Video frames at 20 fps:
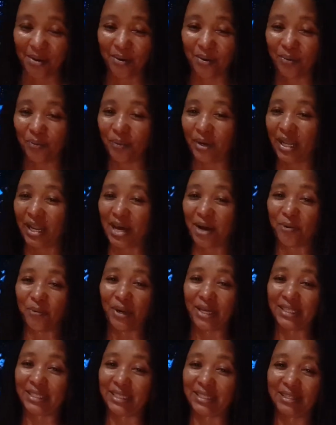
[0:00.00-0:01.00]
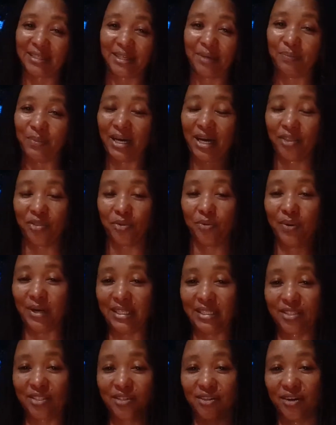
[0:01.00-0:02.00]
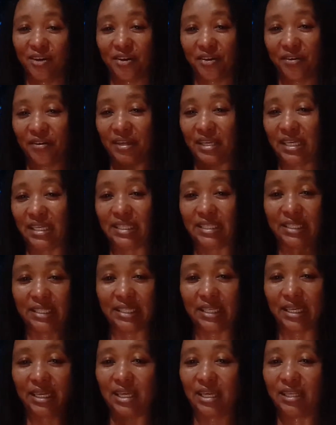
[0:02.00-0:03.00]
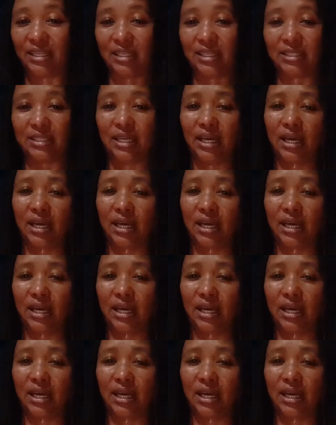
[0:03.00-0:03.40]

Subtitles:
when I went into the bathroom and saw her eating the kitten, it's